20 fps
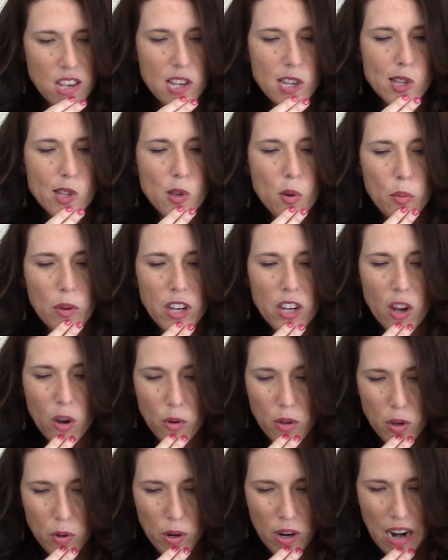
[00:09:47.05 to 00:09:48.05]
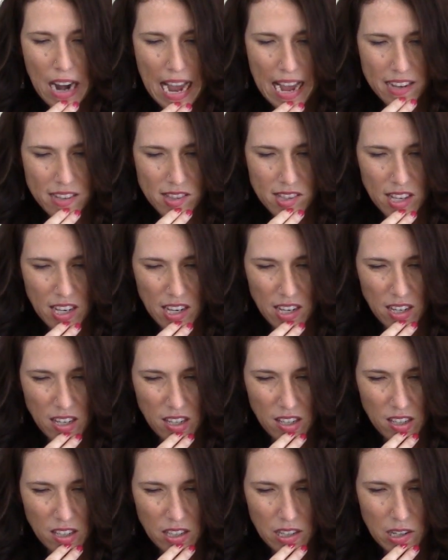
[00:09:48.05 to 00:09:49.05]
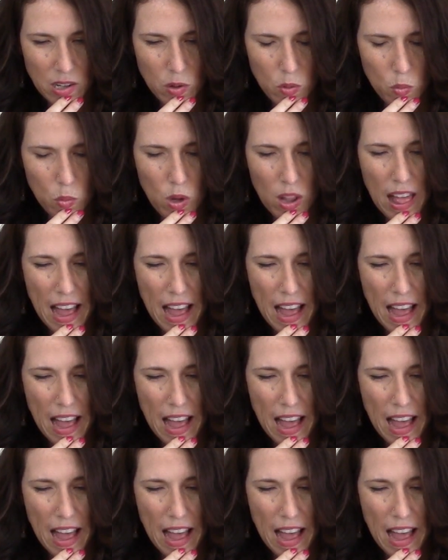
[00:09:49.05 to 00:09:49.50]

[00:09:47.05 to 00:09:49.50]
So we know you are asking, well,